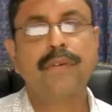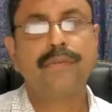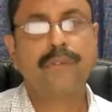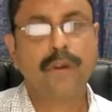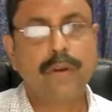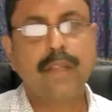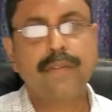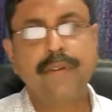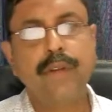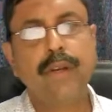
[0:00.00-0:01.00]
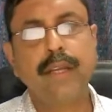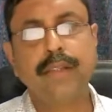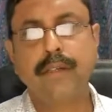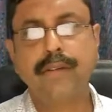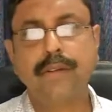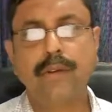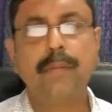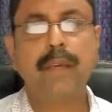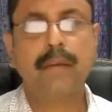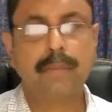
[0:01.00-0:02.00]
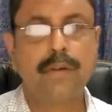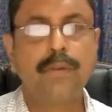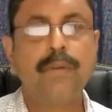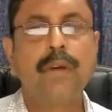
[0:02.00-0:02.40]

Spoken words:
followed the video lectures, you will be able to